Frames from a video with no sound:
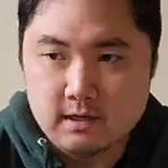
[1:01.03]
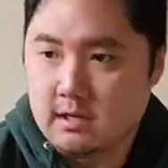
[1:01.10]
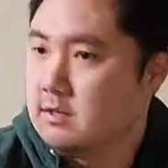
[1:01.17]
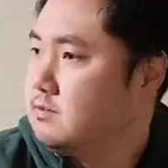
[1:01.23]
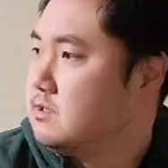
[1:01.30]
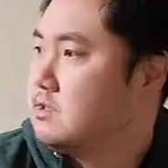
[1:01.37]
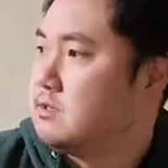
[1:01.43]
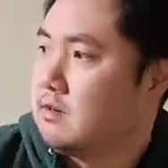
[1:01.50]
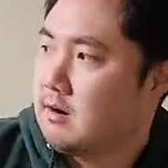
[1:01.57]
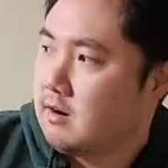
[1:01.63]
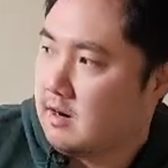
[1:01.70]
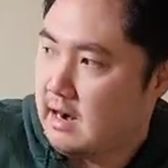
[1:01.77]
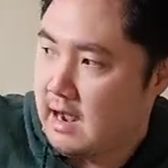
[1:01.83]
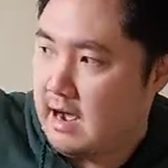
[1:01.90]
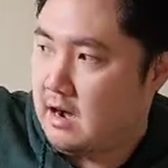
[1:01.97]
It
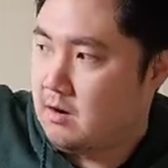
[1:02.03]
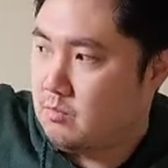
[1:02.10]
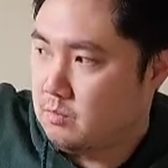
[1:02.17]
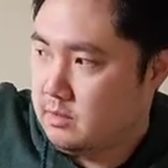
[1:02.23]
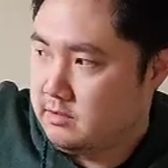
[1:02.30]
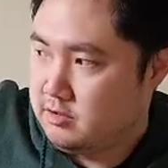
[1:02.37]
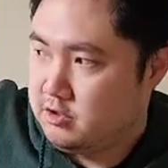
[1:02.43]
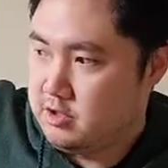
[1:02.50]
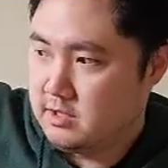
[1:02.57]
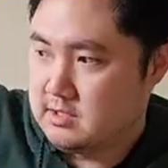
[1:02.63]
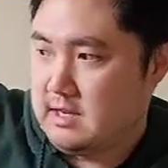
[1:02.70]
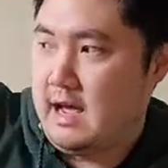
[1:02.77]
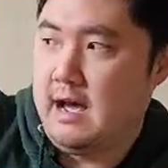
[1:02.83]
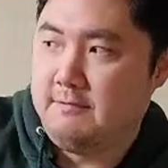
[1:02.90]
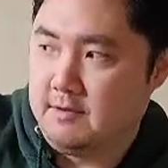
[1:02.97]
started out with
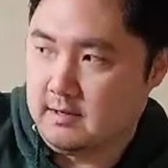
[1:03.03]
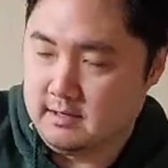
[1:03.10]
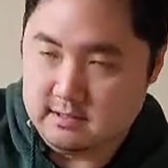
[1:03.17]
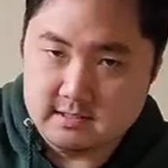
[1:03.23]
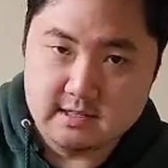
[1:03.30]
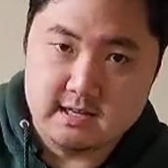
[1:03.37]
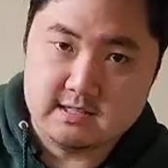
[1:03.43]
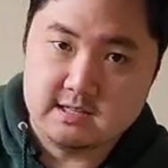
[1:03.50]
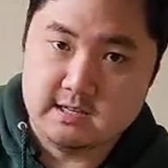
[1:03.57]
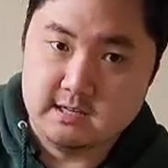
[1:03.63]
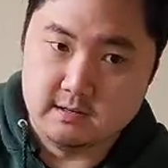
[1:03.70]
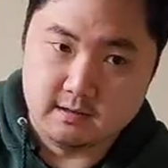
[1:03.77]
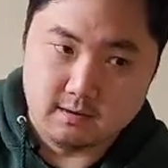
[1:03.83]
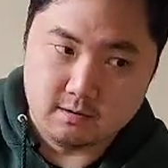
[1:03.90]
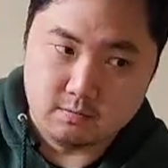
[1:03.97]
just having a desk
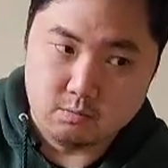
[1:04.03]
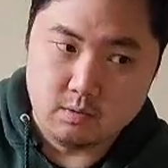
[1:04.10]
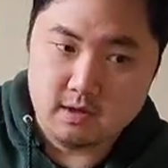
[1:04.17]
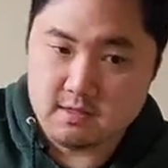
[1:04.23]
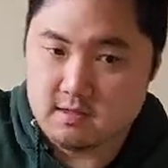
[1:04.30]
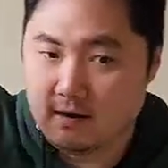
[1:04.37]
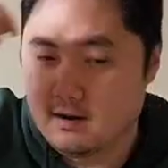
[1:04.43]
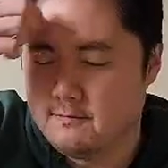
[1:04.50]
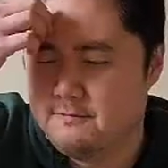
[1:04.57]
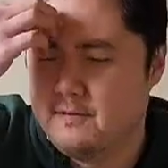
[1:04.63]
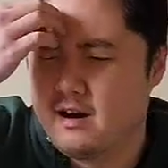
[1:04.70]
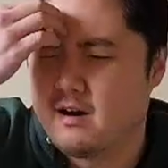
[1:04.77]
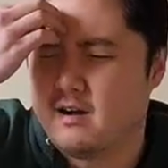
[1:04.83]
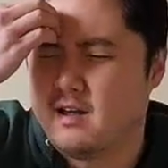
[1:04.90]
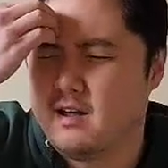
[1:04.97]
here with a
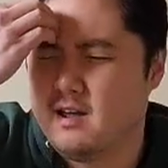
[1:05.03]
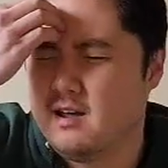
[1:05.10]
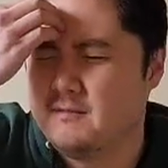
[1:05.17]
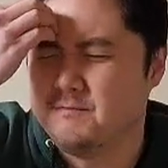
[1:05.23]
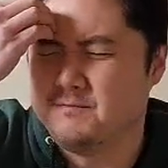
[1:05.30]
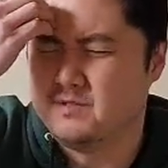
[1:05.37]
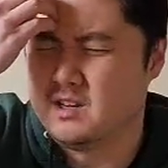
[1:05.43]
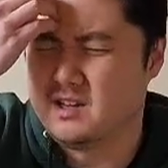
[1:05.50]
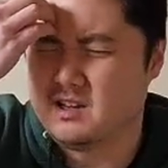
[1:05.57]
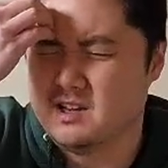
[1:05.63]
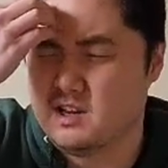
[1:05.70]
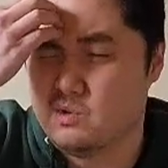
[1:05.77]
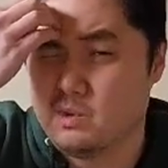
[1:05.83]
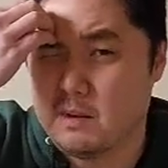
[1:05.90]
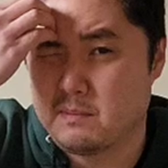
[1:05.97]
very
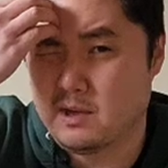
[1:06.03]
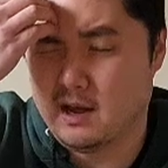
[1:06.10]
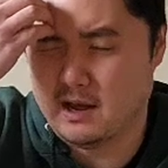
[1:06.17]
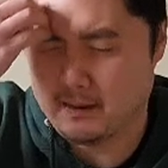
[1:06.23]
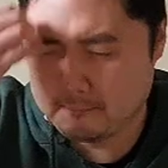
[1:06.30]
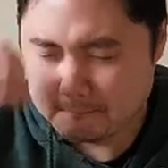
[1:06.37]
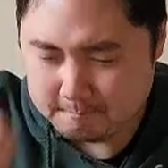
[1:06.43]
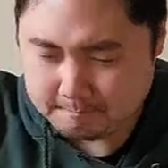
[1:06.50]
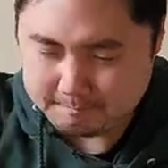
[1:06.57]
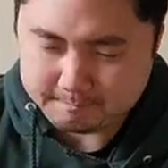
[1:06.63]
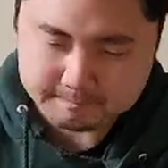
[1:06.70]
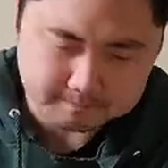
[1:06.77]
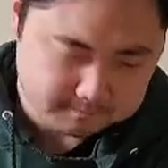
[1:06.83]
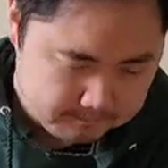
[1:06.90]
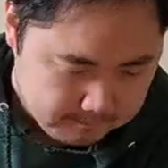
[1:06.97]
dingy webcam.
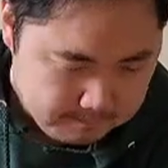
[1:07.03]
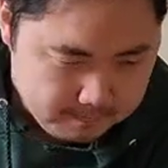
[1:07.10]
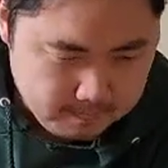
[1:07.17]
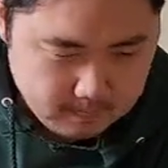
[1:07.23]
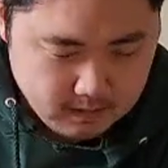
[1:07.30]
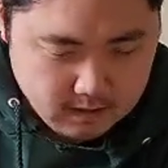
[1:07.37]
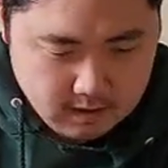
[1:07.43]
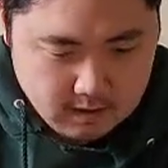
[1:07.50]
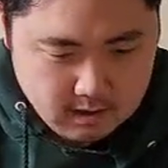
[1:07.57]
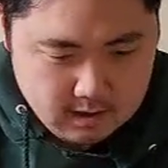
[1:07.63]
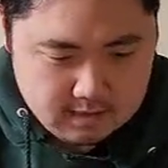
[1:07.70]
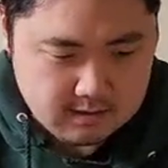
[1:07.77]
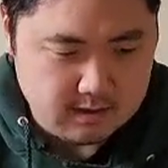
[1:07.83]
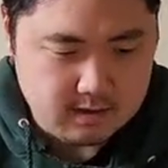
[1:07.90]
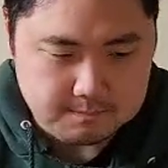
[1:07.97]

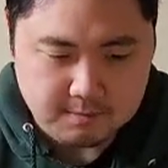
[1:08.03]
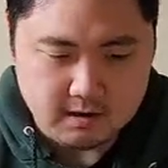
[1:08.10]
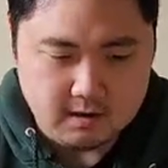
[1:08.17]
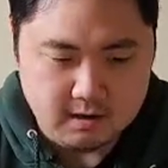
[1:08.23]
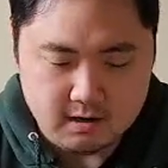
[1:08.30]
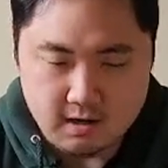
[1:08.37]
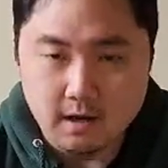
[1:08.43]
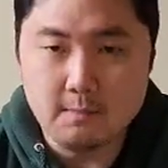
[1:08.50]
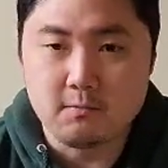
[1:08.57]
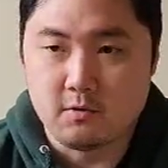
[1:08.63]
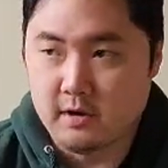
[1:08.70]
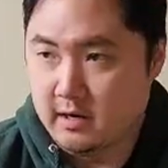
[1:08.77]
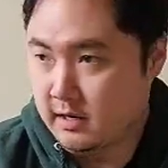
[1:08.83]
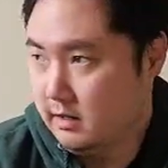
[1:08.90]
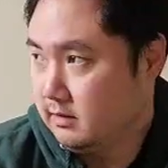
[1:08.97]
Then upon
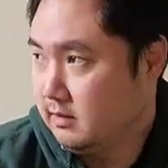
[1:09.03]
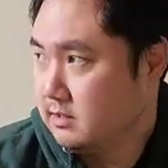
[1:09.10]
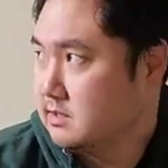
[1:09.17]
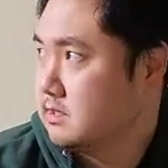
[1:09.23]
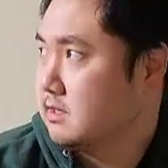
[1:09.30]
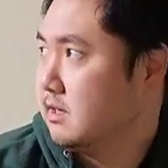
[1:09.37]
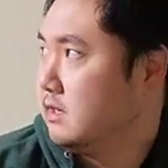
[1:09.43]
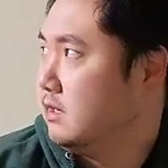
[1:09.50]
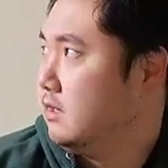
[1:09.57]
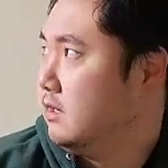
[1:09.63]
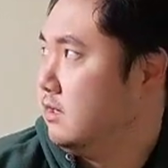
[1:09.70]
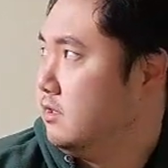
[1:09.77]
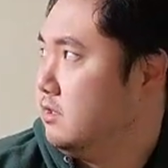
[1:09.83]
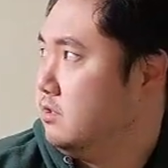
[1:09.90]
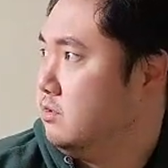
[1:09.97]
upgrading, this kind
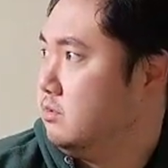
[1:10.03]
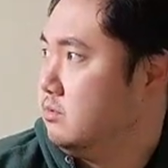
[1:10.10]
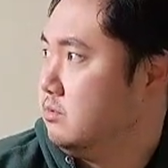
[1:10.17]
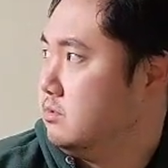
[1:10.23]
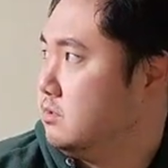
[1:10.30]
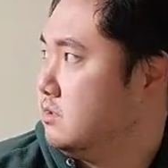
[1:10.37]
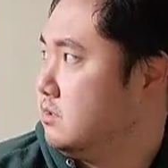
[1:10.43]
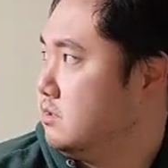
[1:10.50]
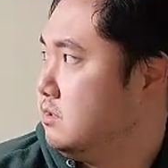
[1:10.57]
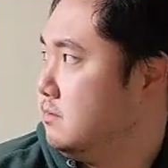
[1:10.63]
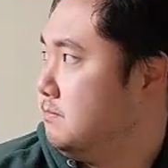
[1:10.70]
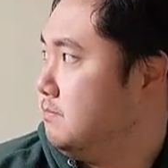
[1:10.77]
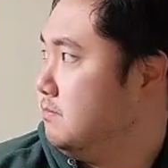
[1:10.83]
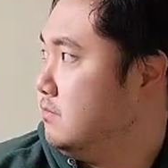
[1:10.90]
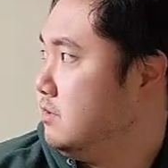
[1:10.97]
of
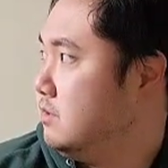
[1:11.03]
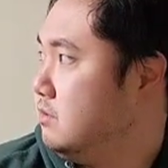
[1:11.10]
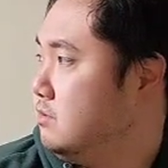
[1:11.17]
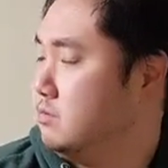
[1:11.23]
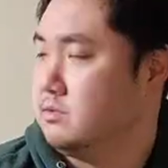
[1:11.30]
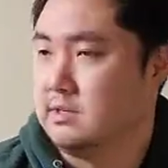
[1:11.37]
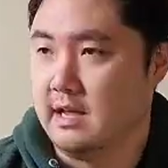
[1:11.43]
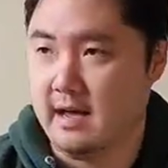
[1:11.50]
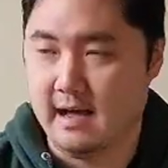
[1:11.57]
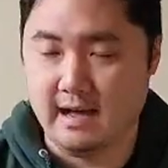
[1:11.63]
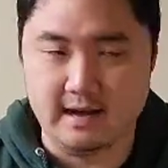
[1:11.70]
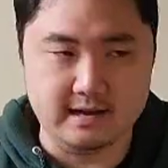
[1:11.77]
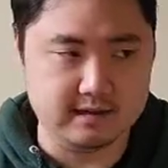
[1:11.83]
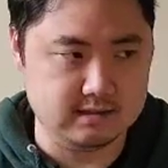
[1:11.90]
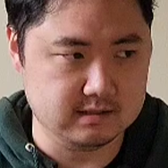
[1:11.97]
used
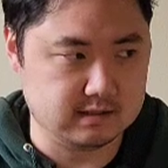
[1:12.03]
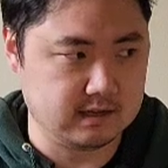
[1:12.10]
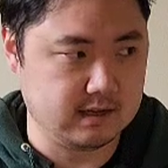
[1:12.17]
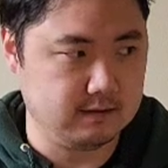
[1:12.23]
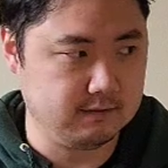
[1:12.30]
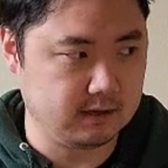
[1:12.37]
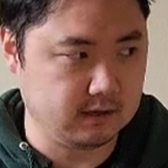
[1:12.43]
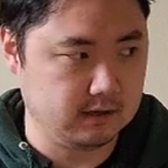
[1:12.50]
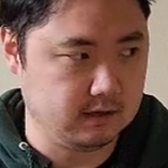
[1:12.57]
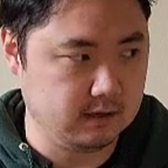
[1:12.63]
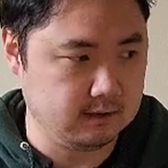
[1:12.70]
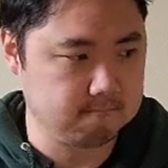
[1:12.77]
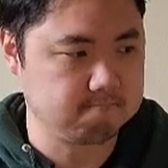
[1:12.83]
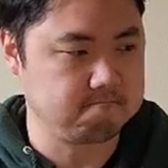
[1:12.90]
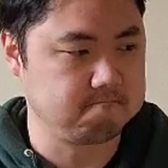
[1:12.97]
as kind of like
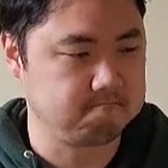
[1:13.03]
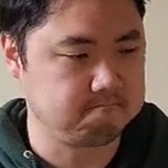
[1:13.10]
a